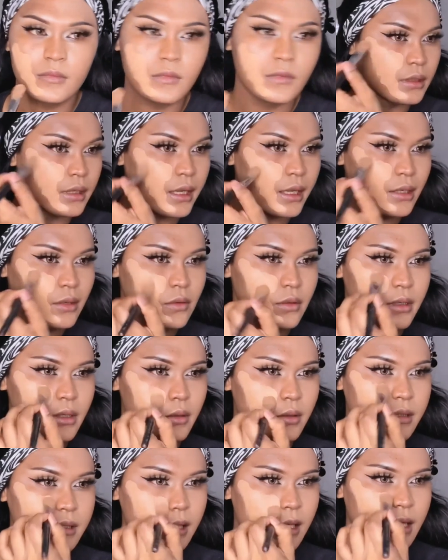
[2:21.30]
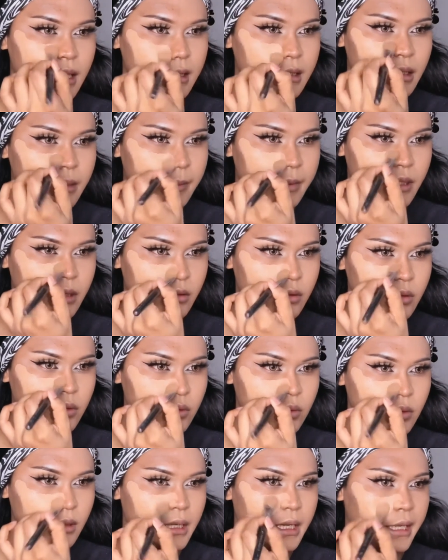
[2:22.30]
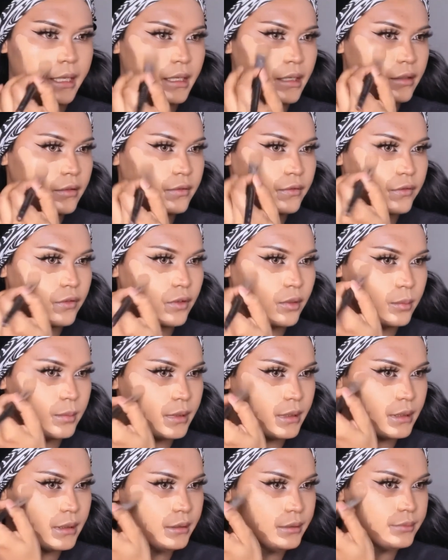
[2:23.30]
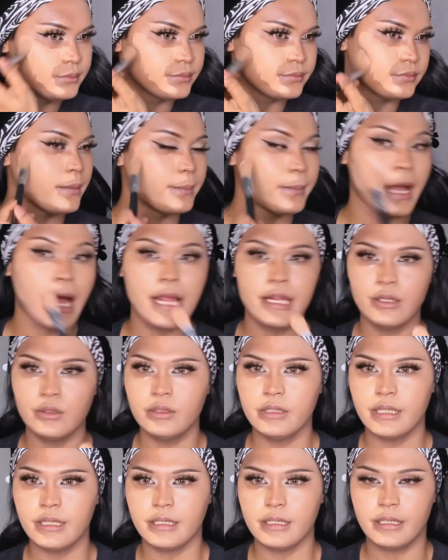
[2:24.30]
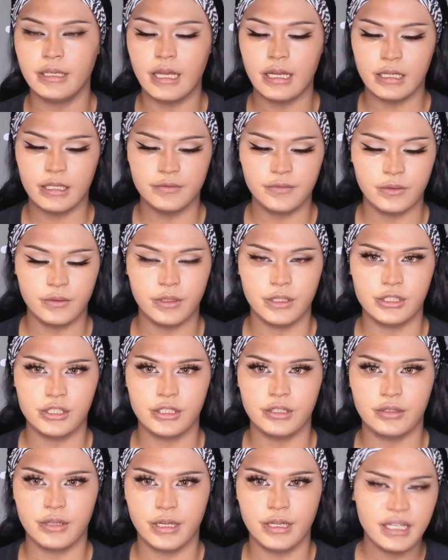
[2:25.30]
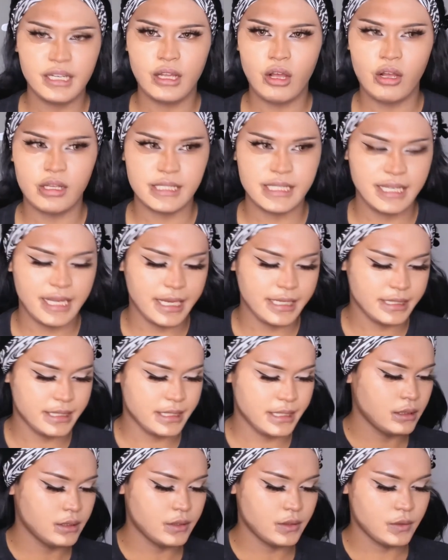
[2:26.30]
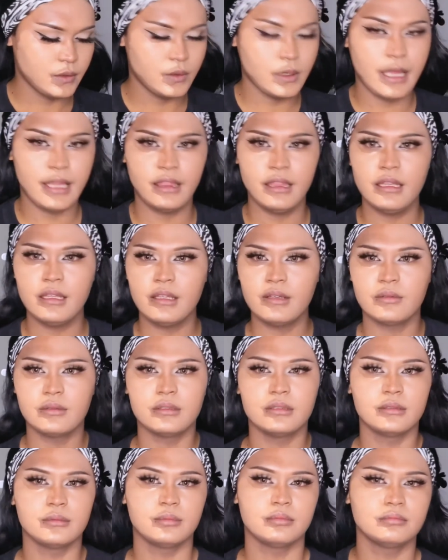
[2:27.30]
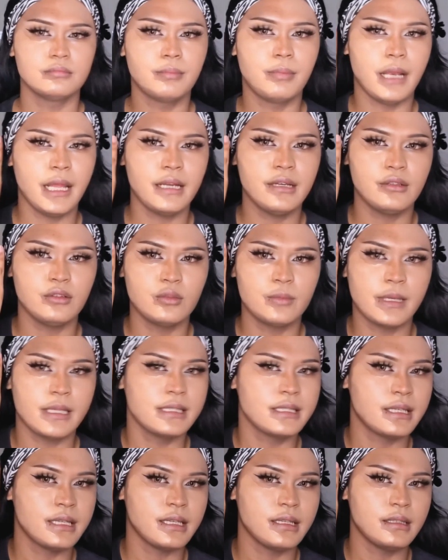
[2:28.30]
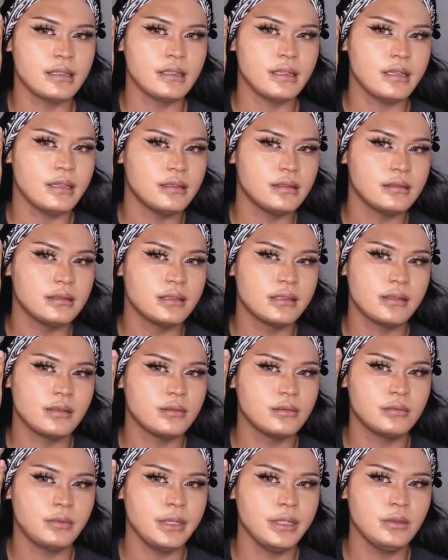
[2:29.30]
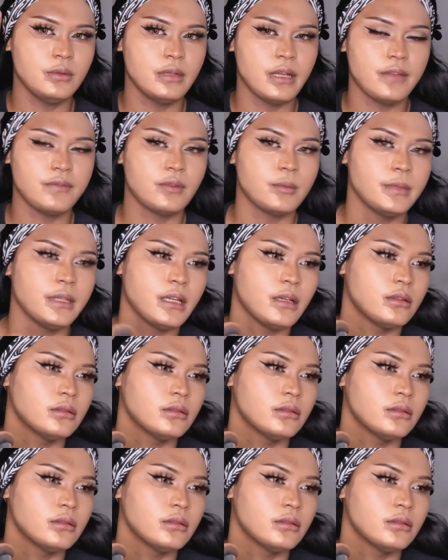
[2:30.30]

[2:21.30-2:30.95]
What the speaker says: I know it looks a little bit too light for me, but I know that the darker foundation, right, oxidizes. So I think it will blend into my skin. It's way too light for me now.